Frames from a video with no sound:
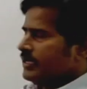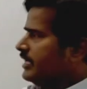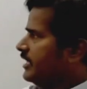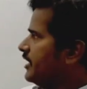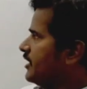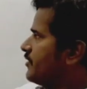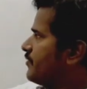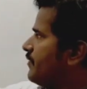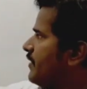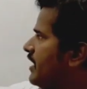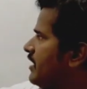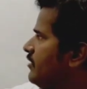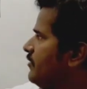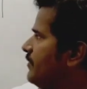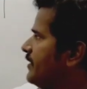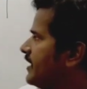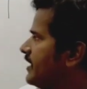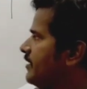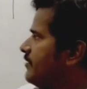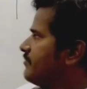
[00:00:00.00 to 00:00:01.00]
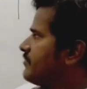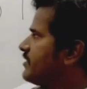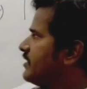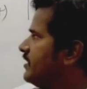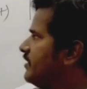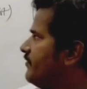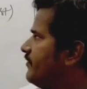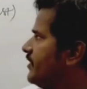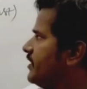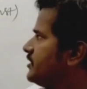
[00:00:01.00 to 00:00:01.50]
Its value becomes a
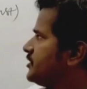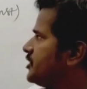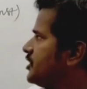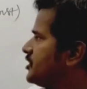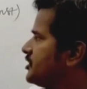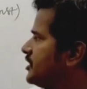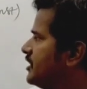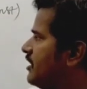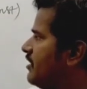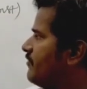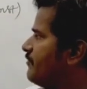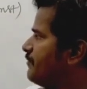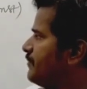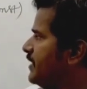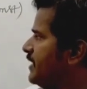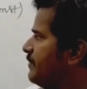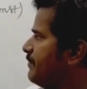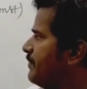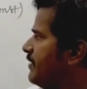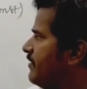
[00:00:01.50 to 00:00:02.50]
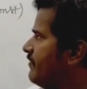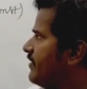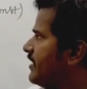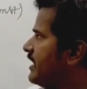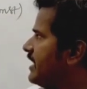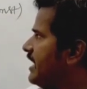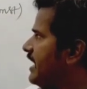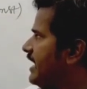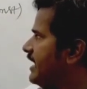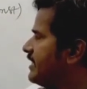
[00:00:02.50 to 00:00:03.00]
differentiation of P
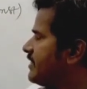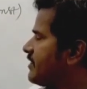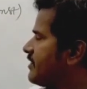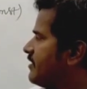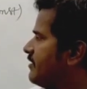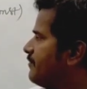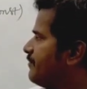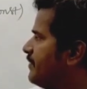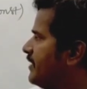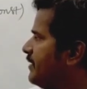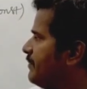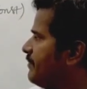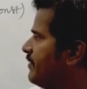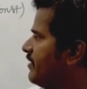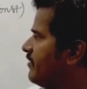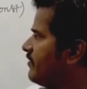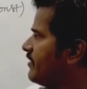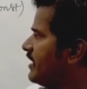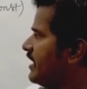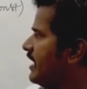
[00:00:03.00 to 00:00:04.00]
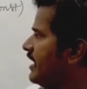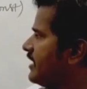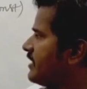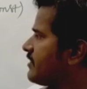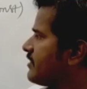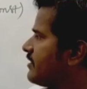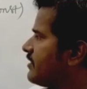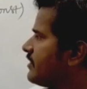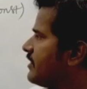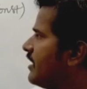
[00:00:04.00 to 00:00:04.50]
power x. P power
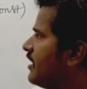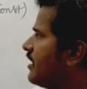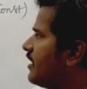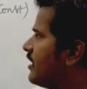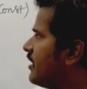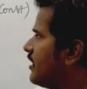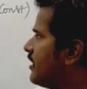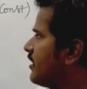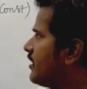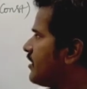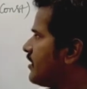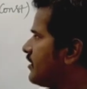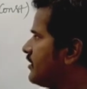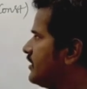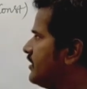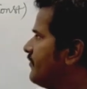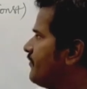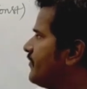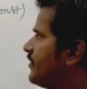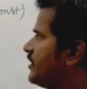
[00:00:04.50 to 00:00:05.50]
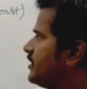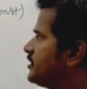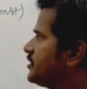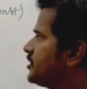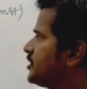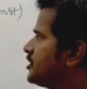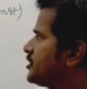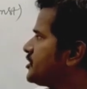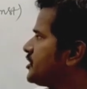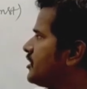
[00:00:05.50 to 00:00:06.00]
x, the
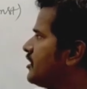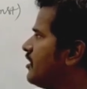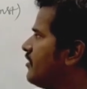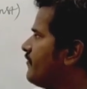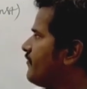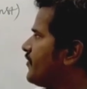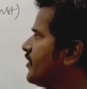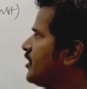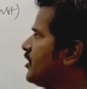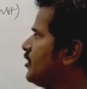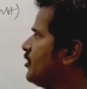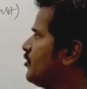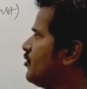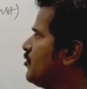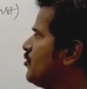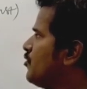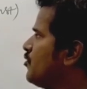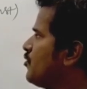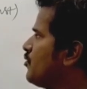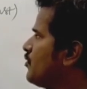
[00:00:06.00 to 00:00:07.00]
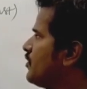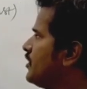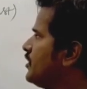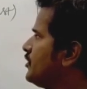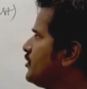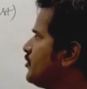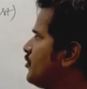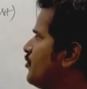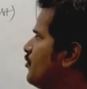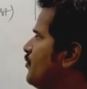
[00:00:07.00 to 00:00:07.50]
differentiation of U
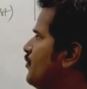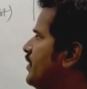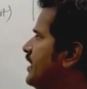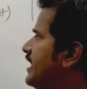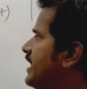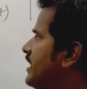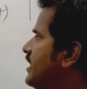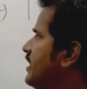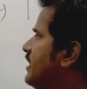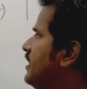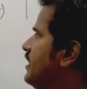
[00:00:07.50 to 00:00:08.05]
into V.